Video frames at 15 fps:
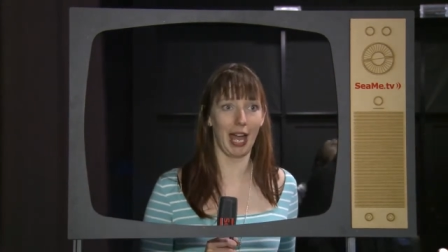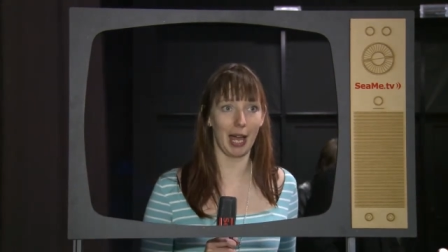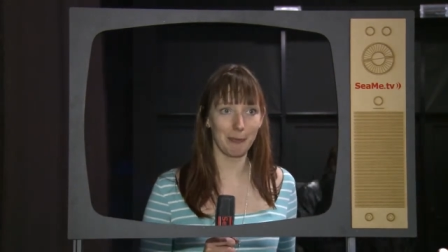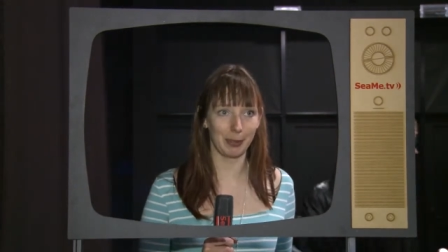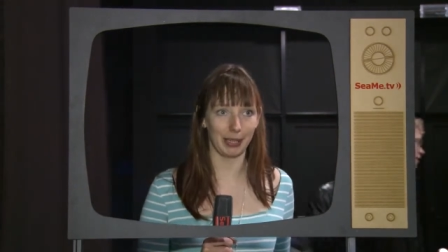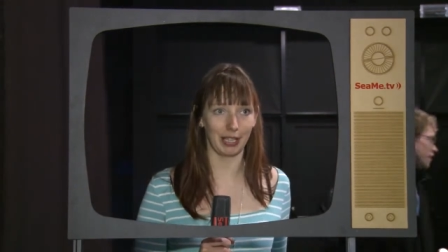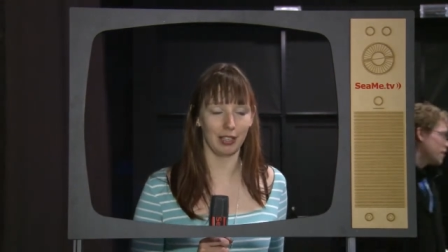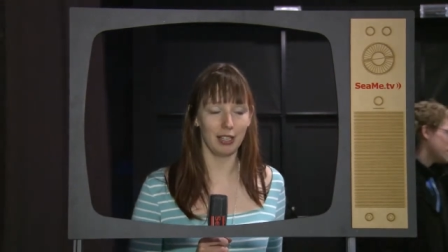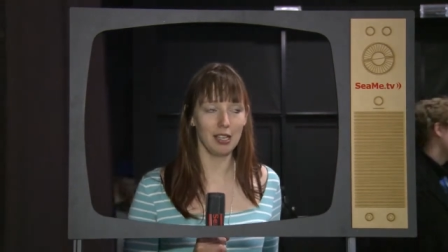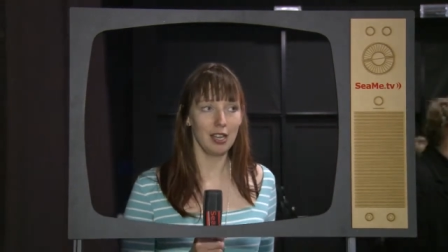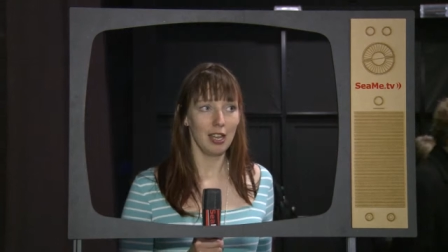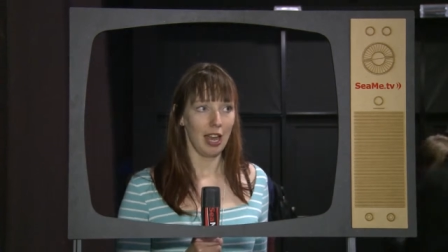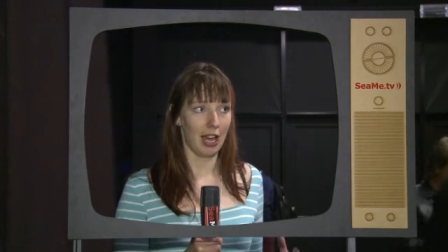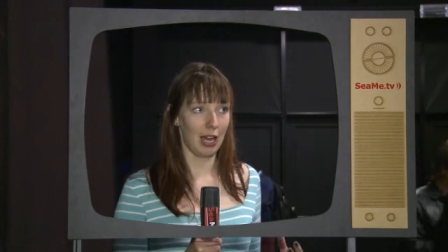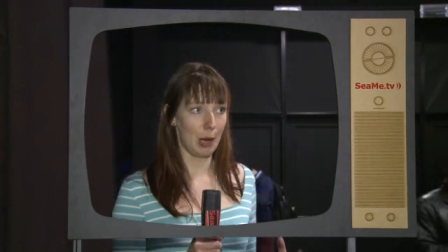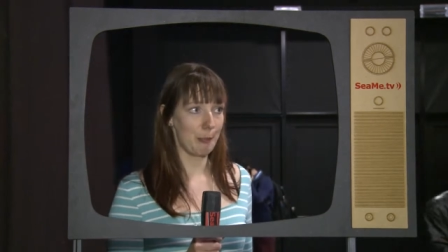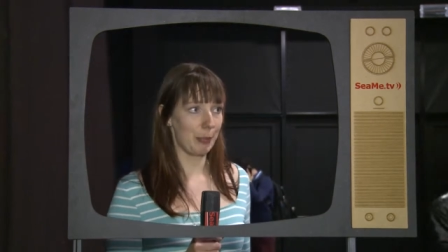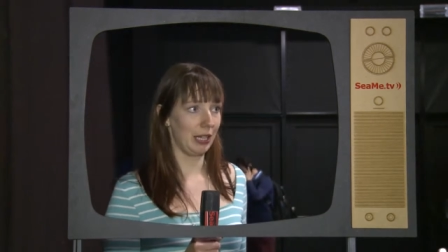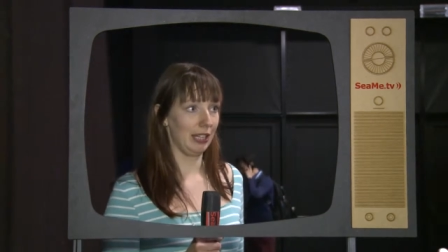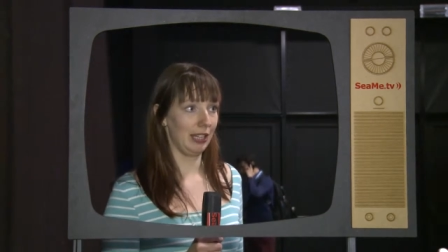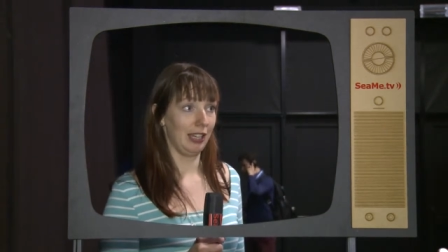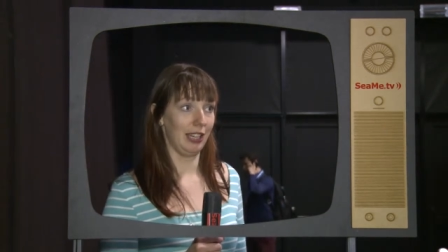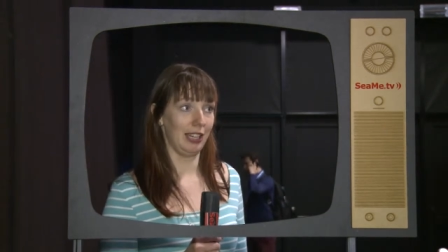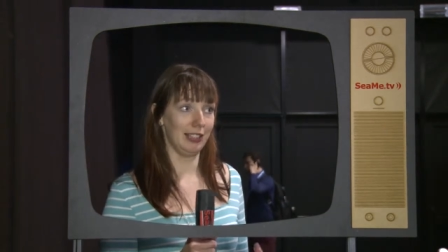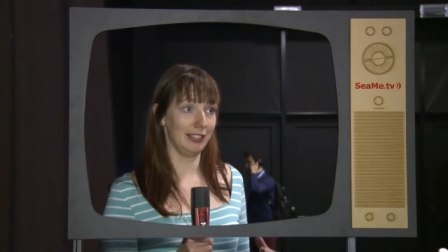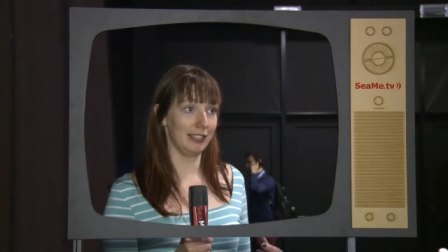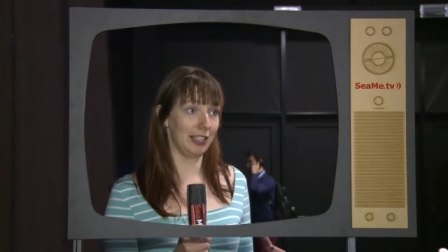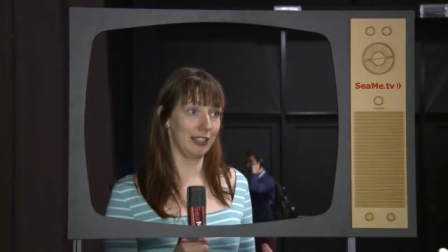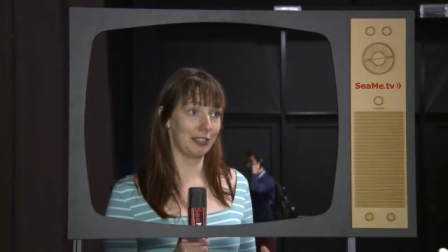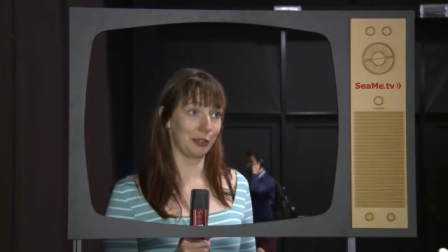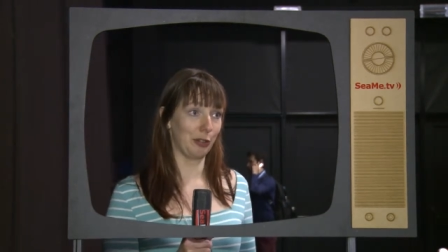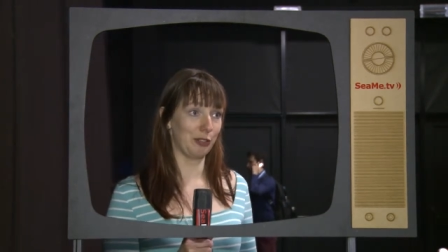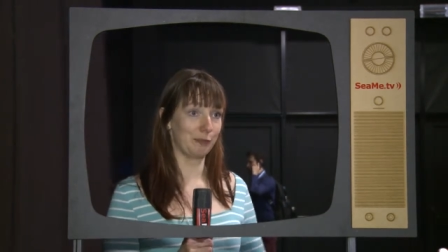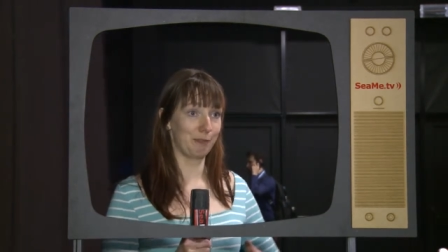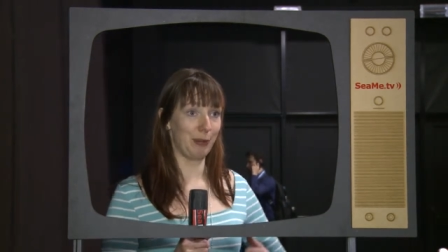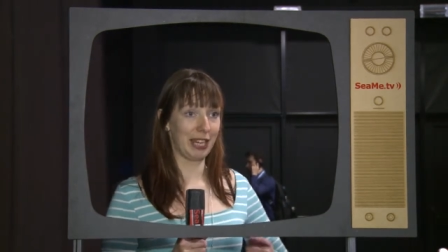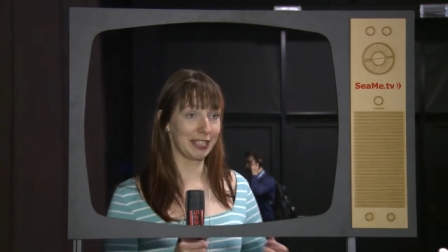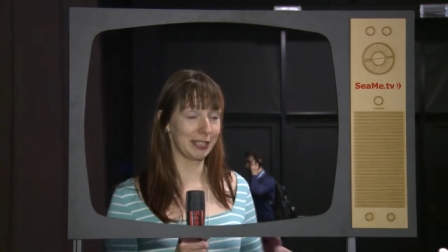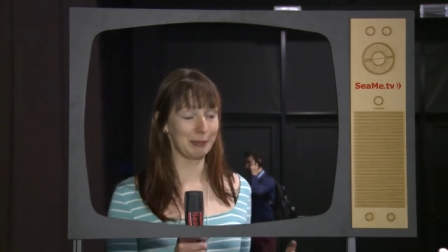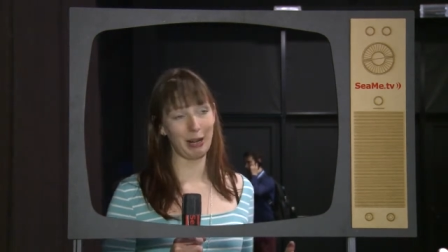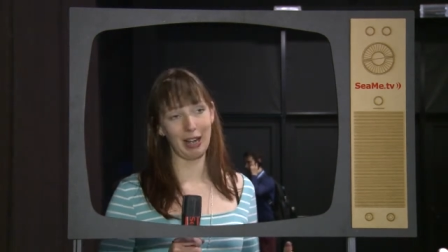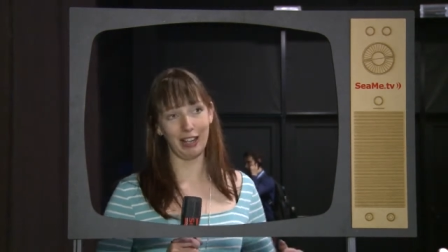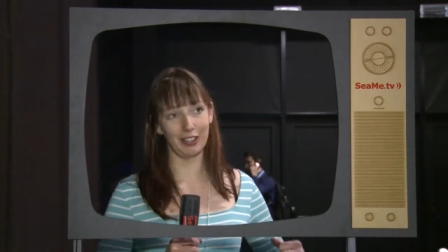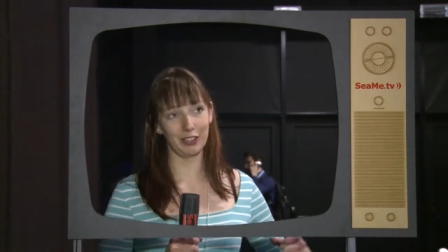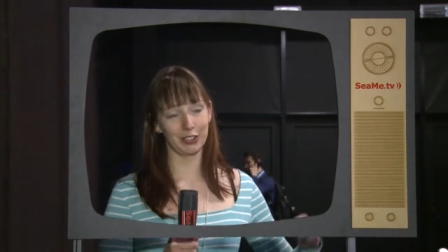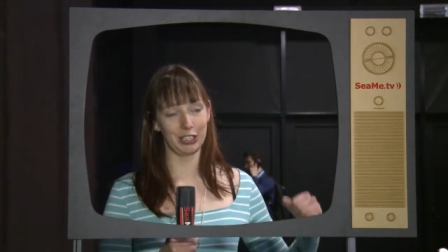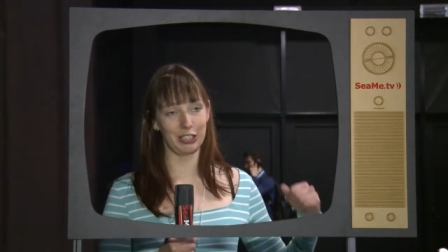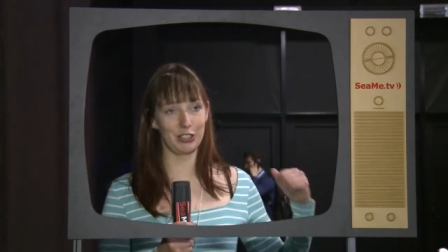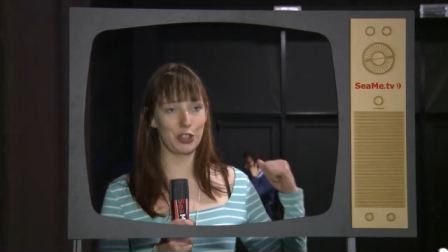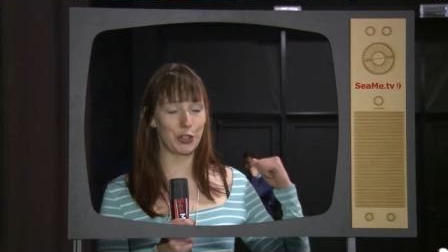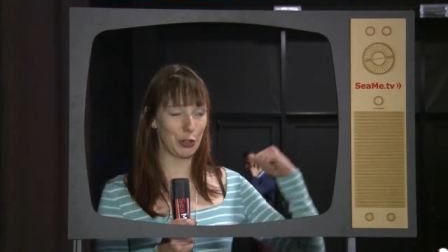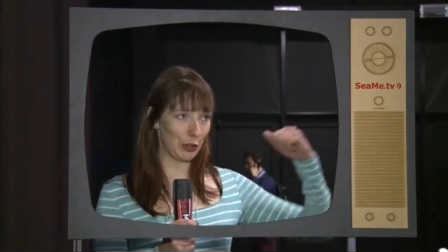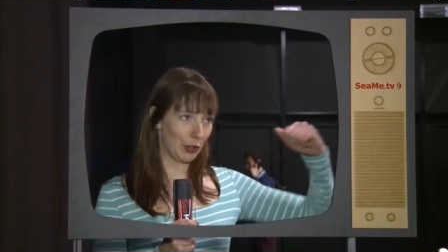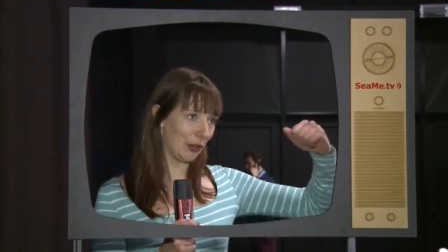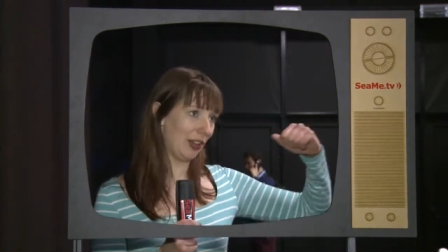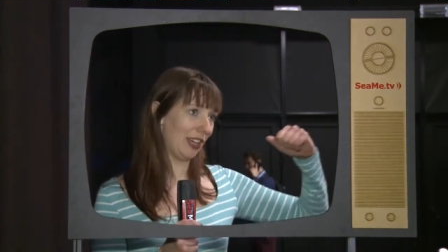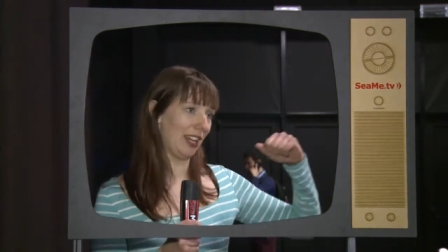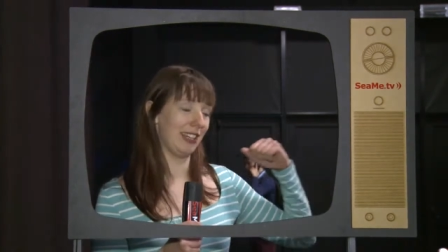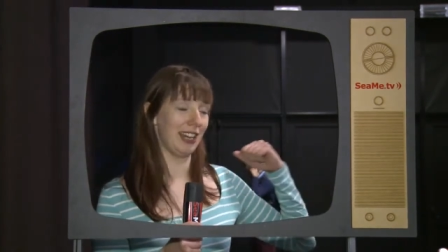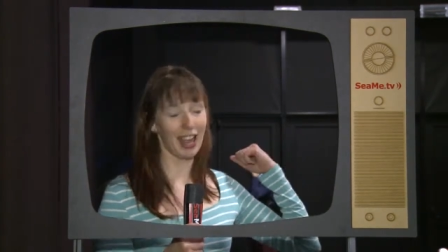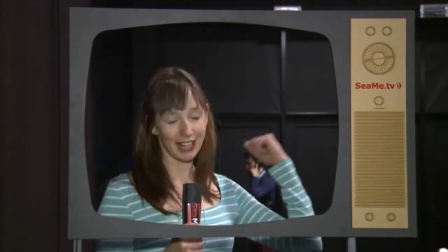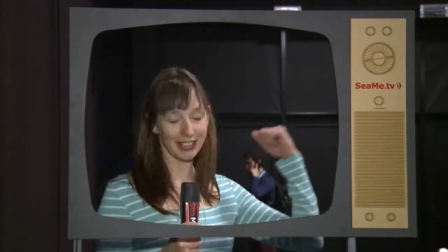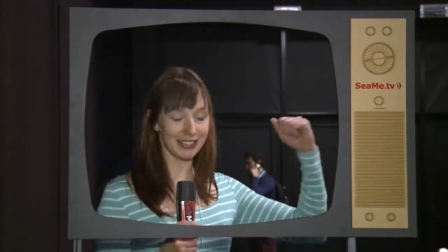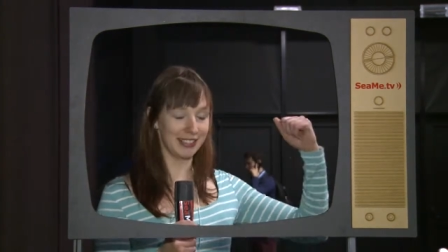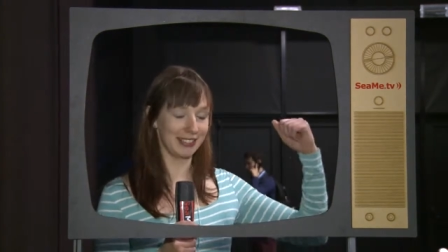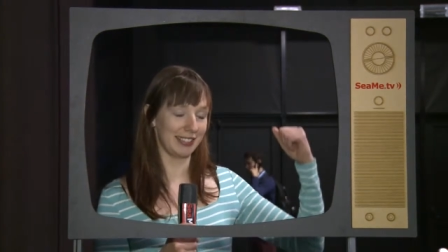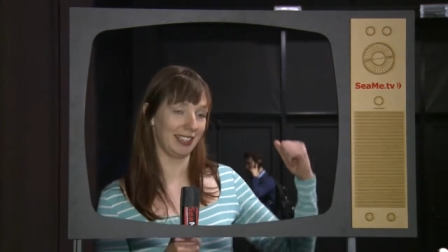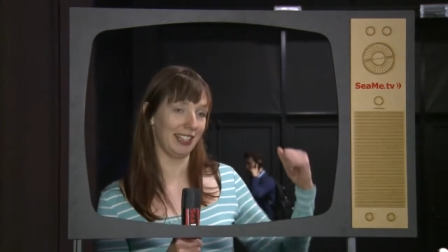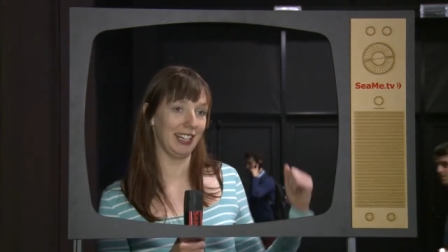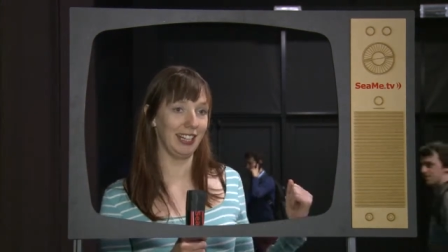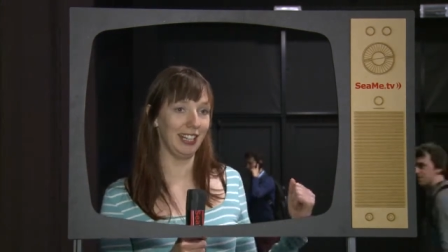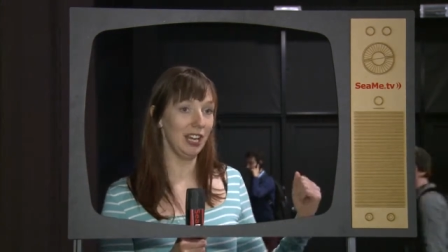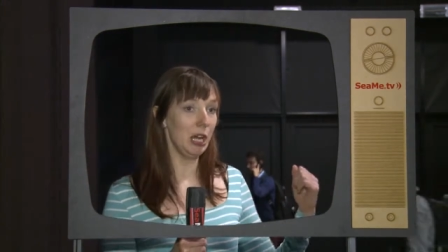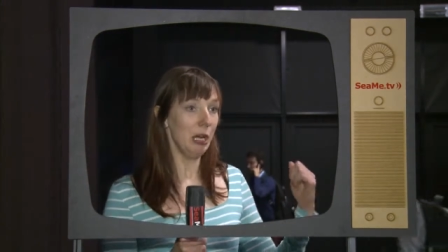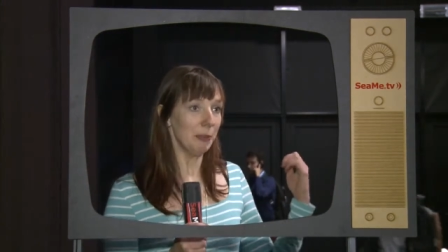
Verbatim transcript: happy. Happy in a sense of big smiles and joy and ecstasy,